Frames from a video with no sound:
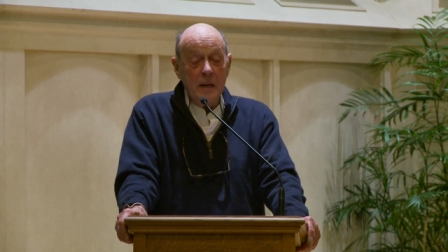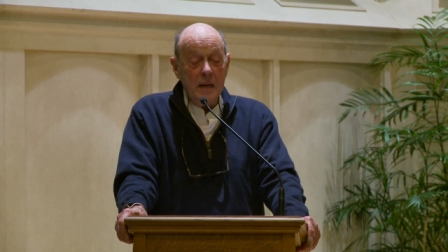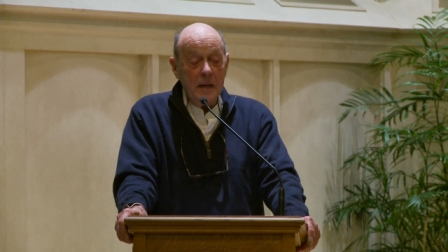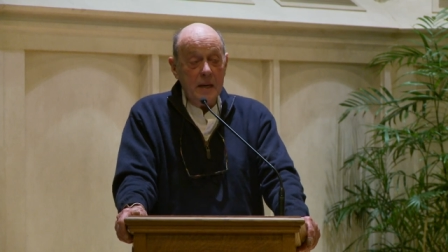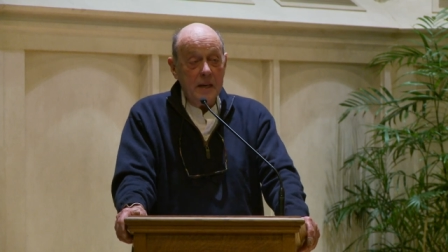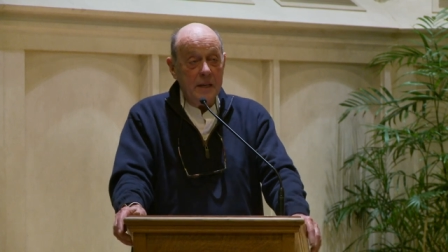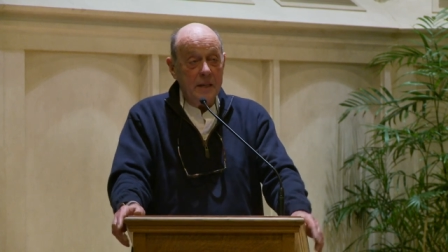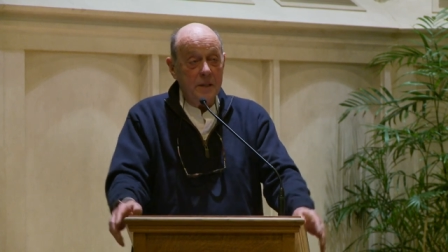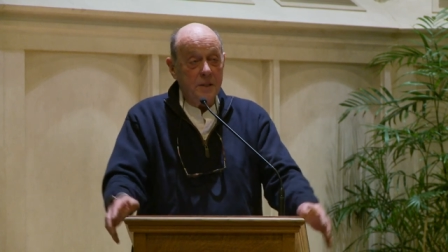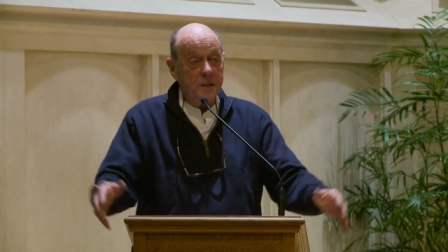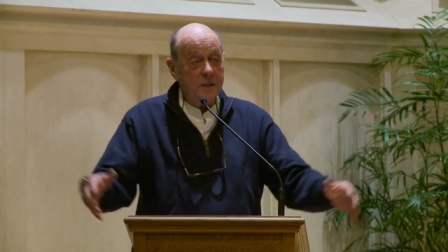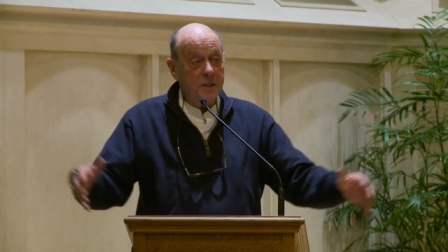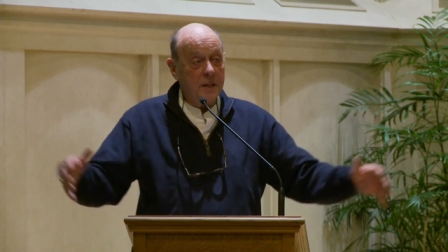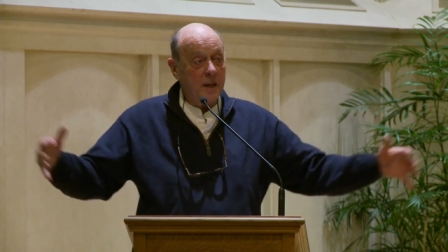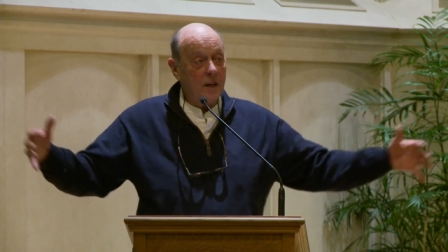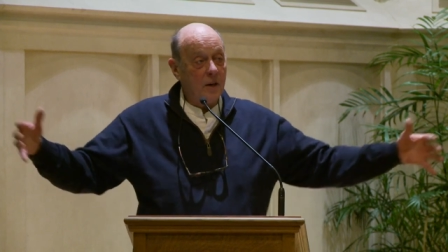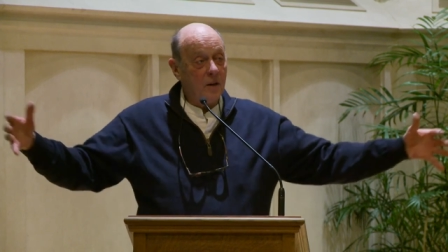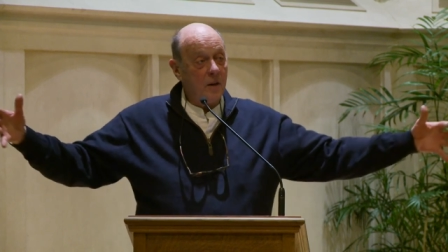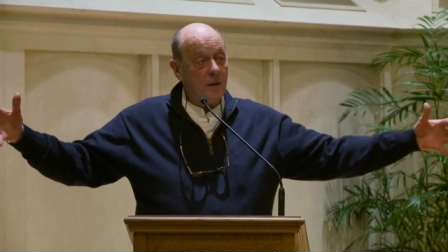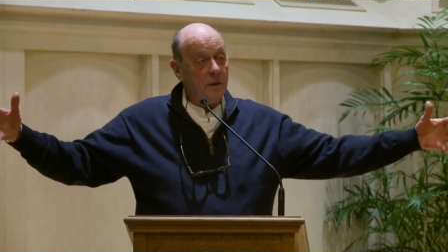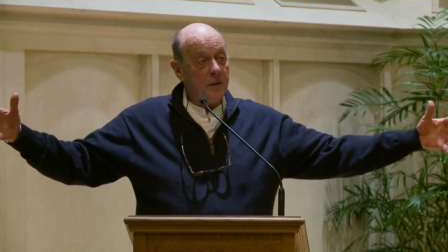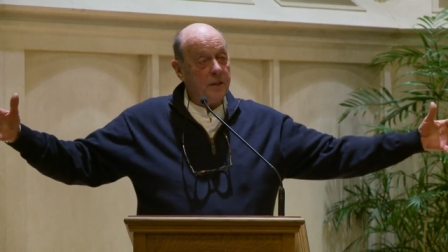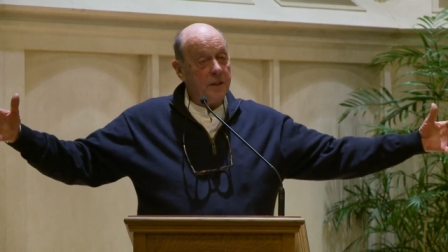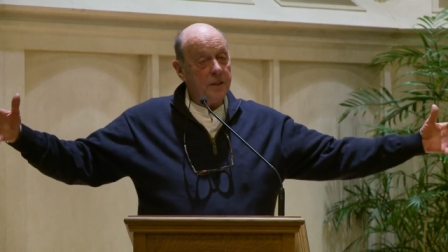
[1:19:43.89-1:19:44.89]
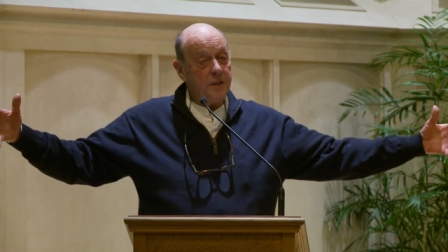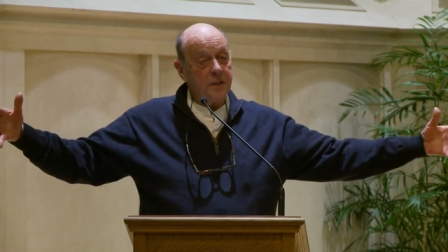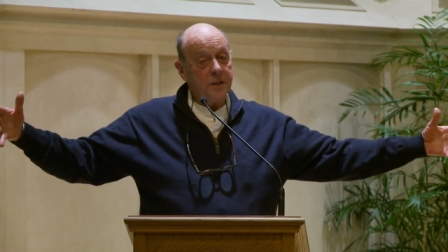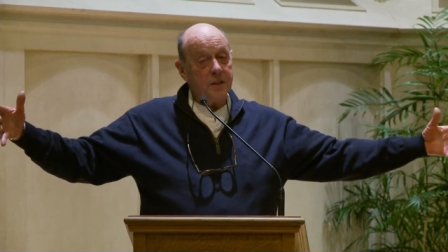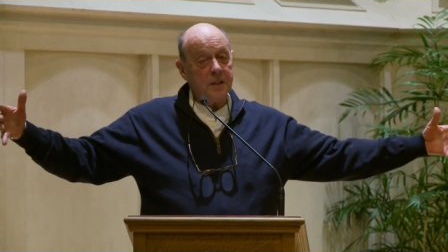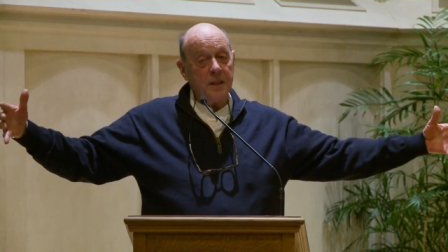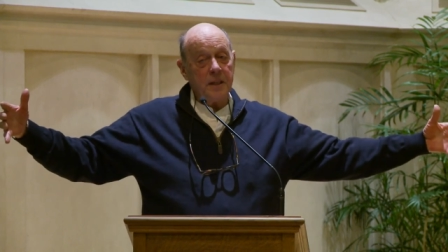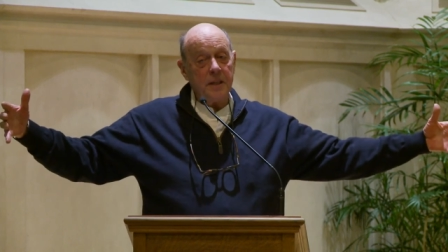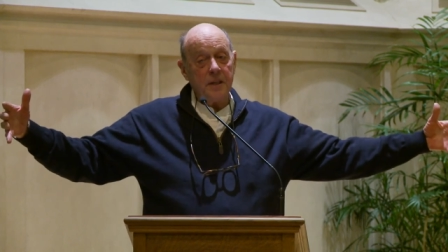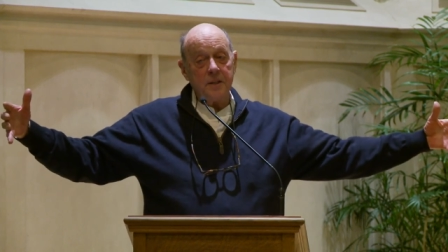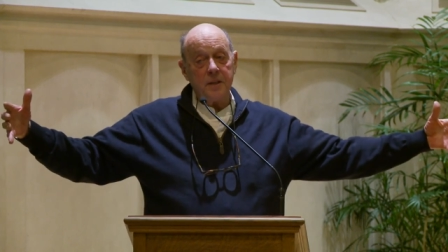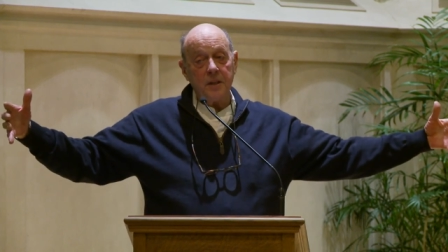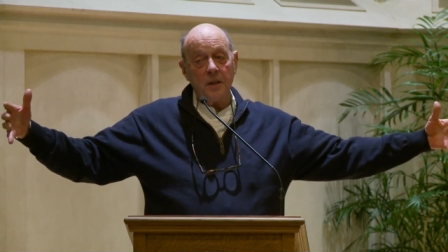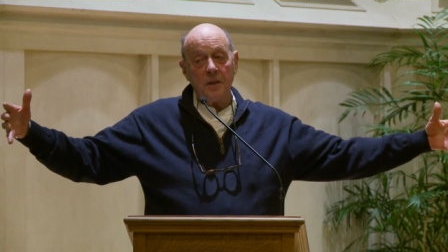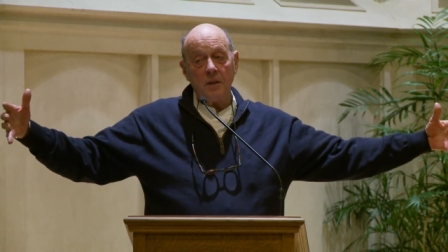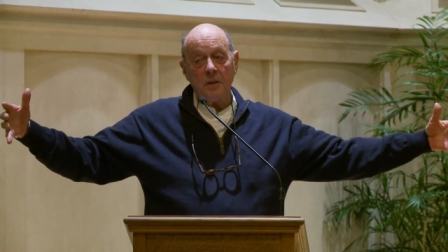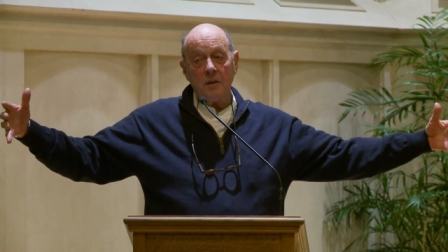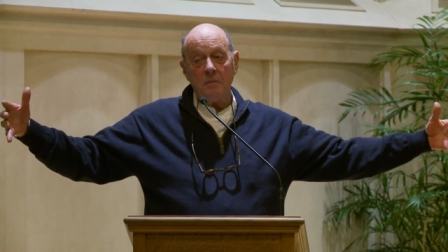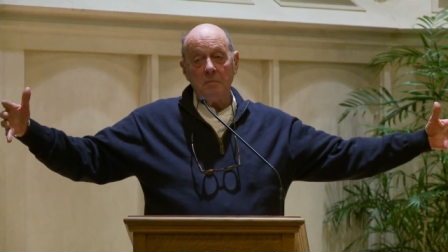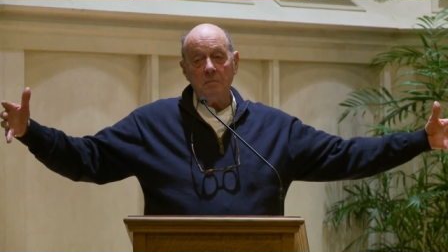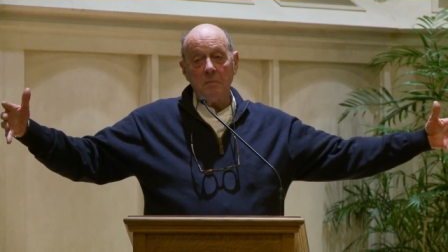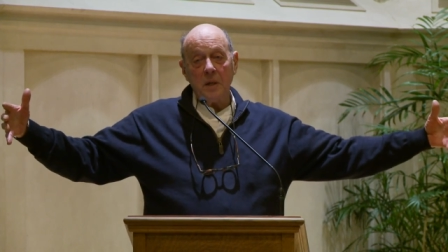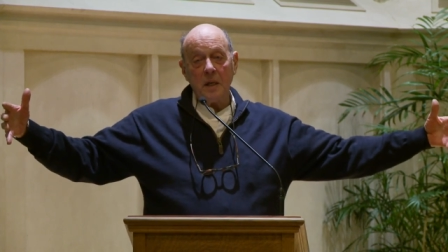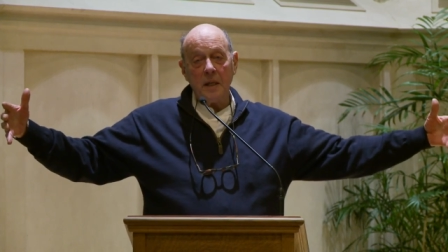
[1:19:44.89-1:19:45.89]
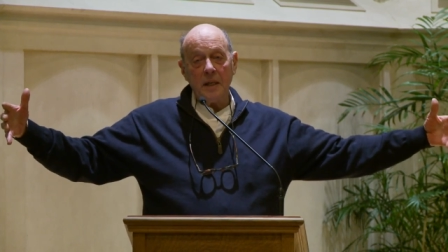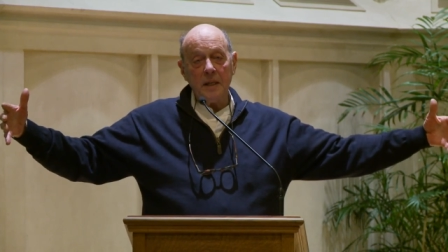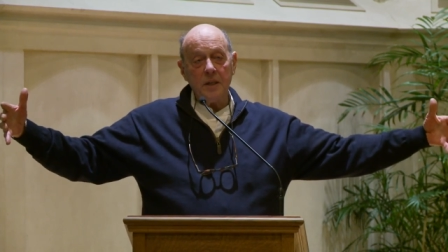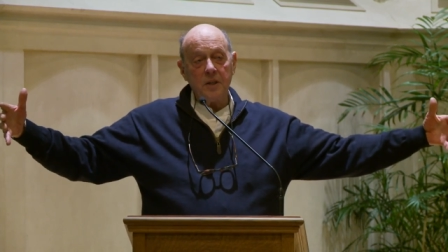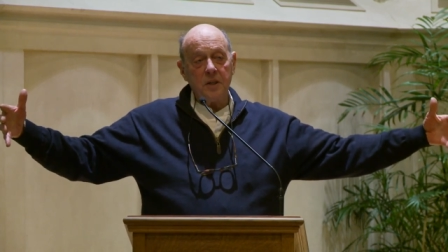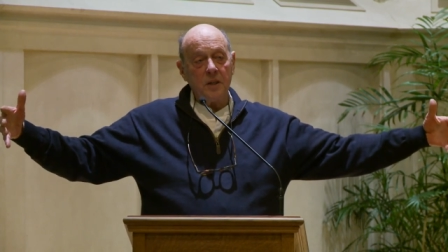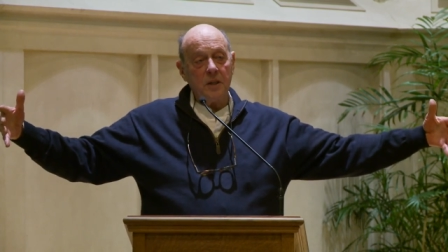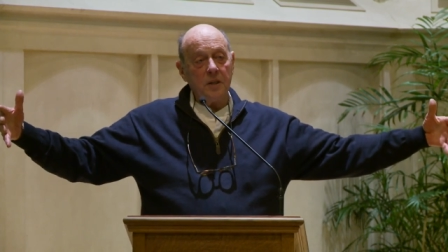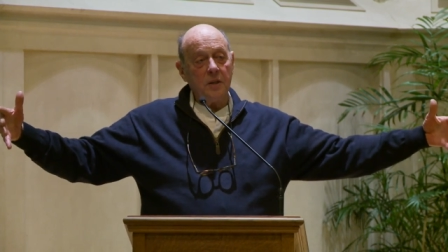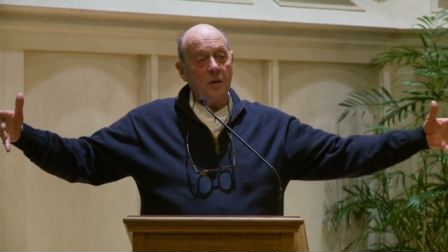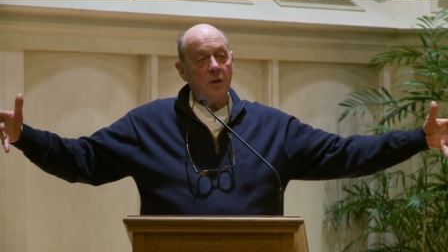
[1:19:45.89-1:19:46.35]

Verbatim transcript: is there are these things that are in Malaysia,